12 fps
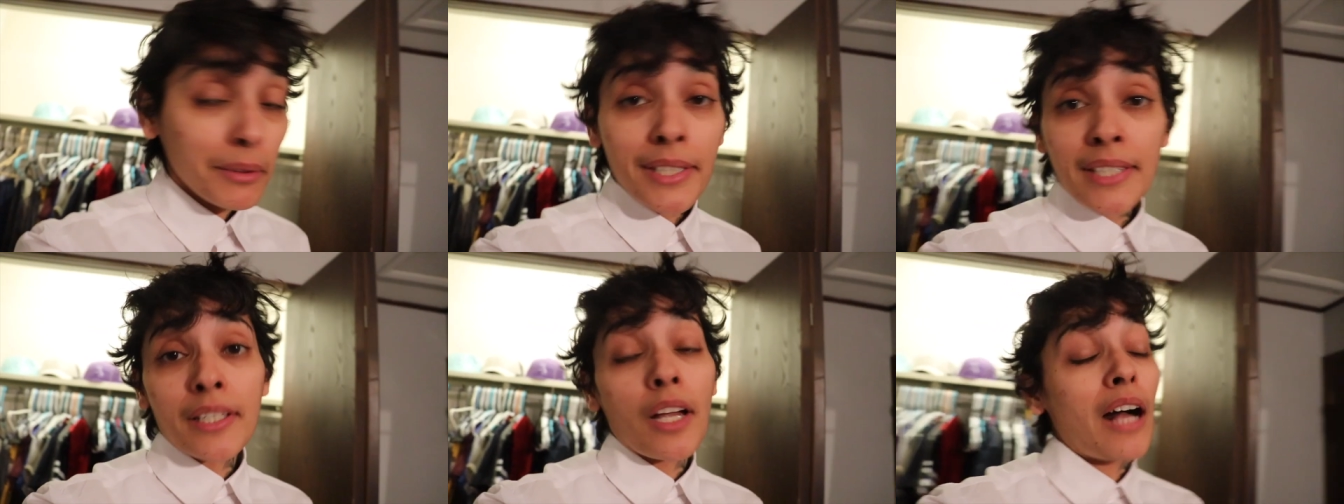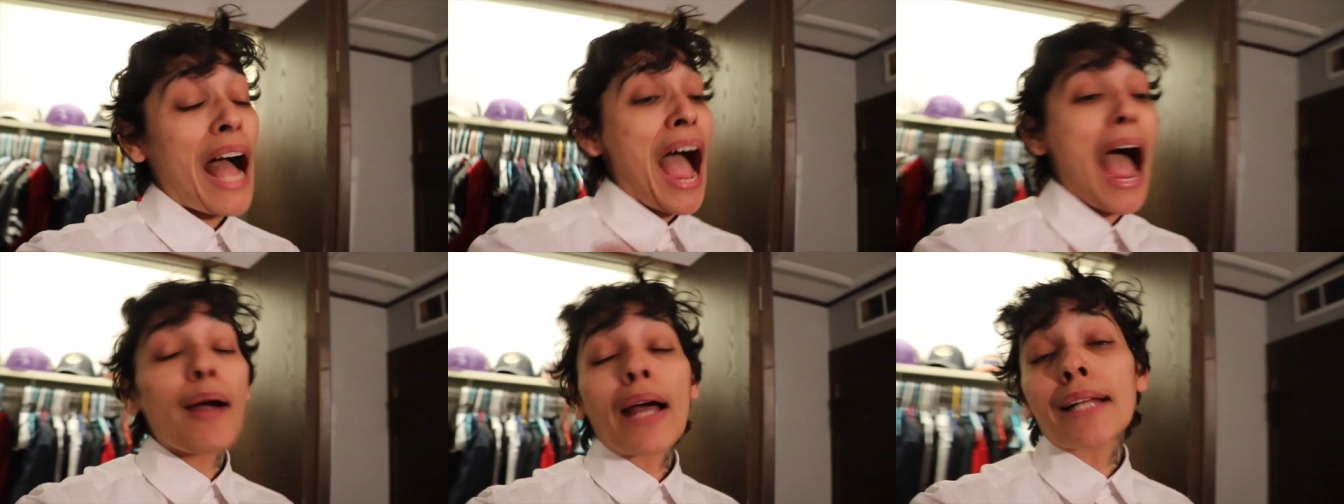Well, listen y'all,
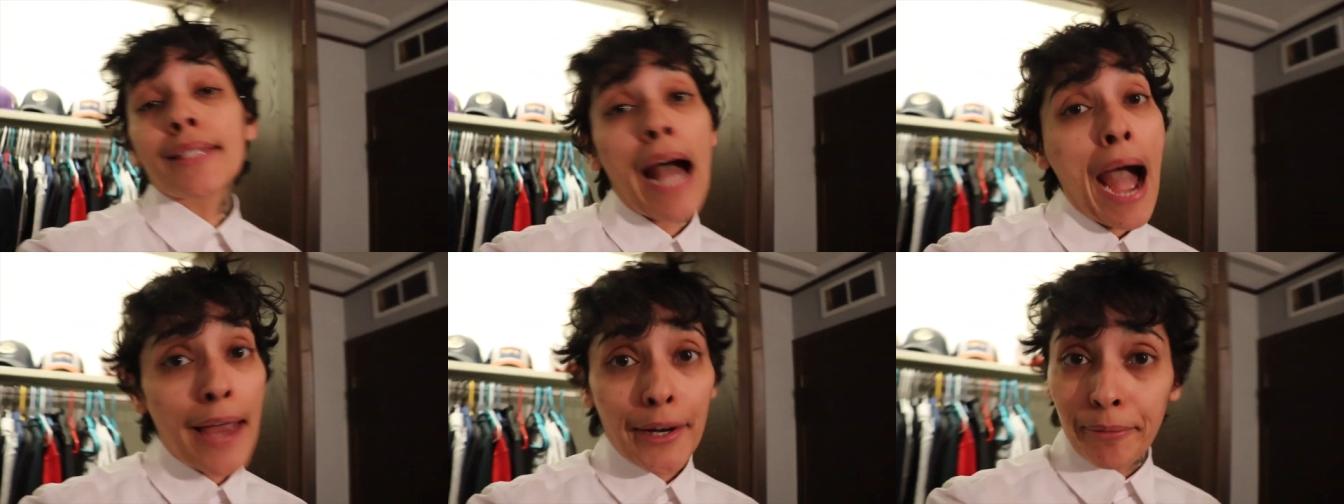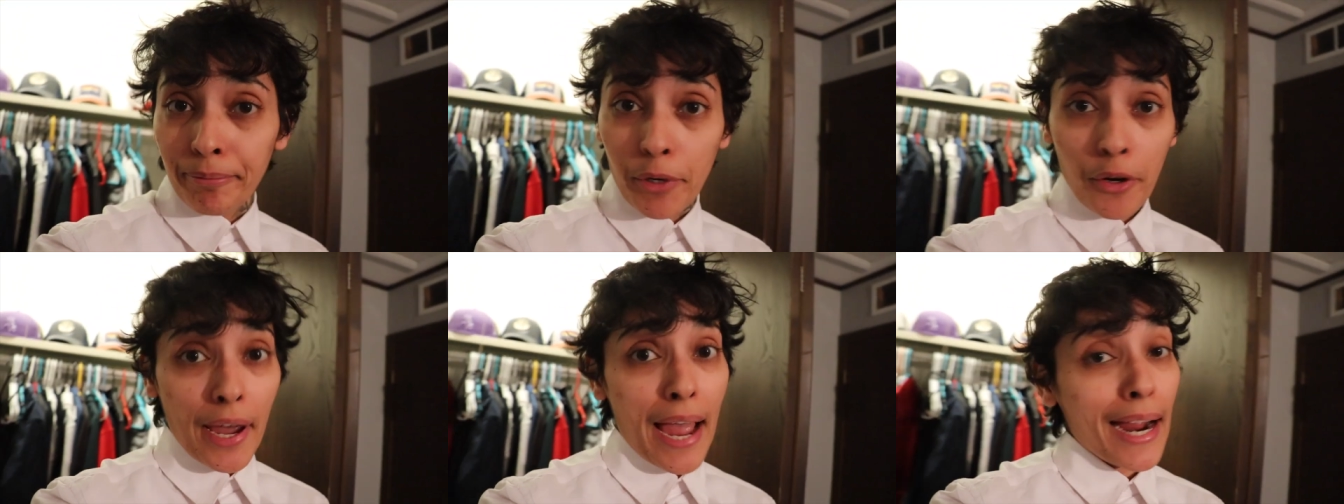I, I got tired.
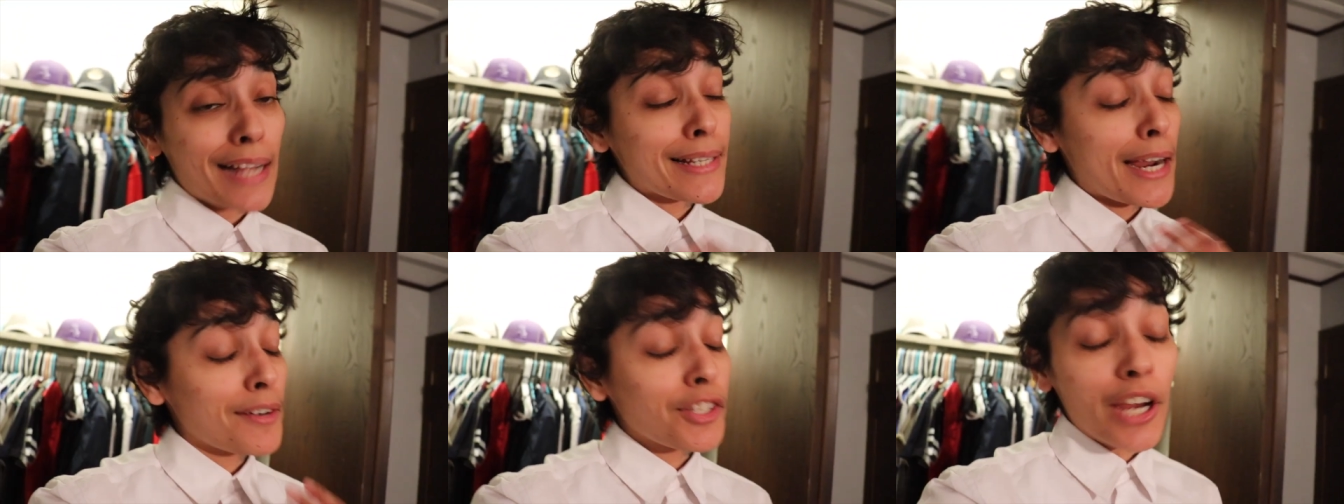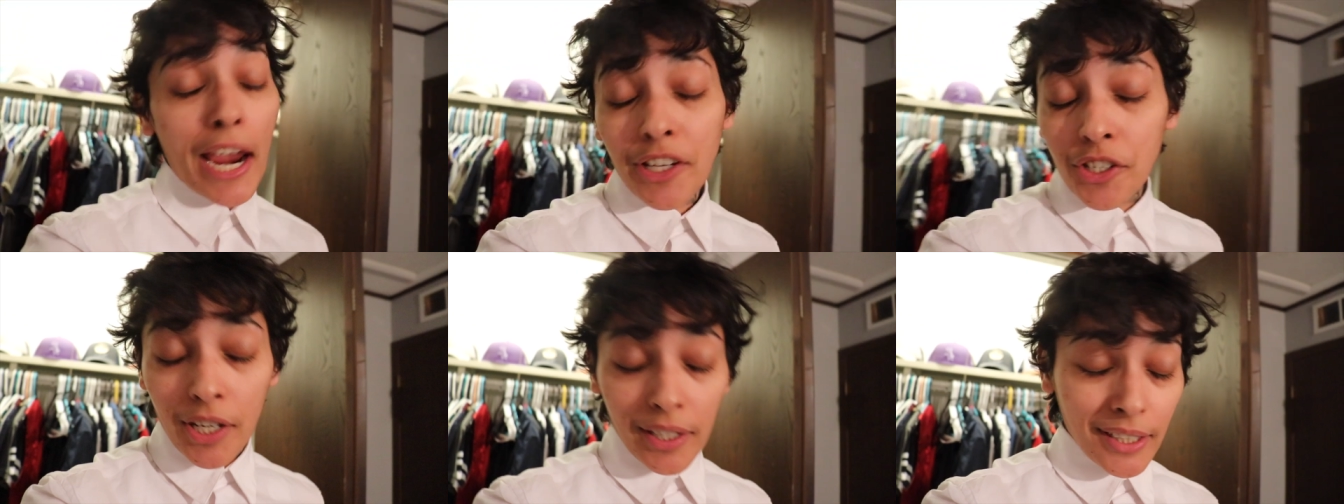Okay, I got tired of
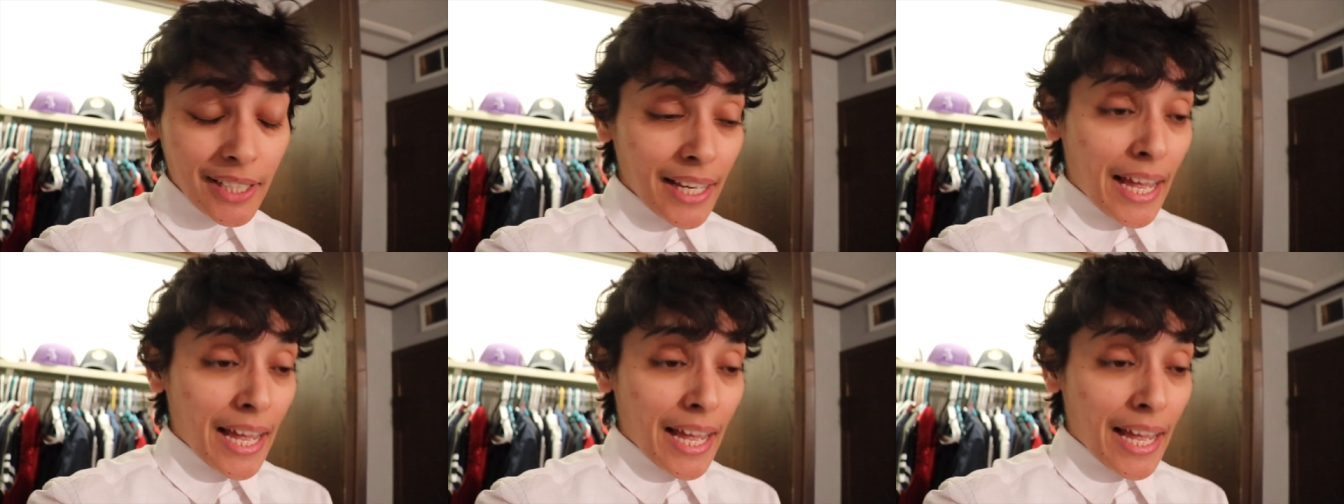changing.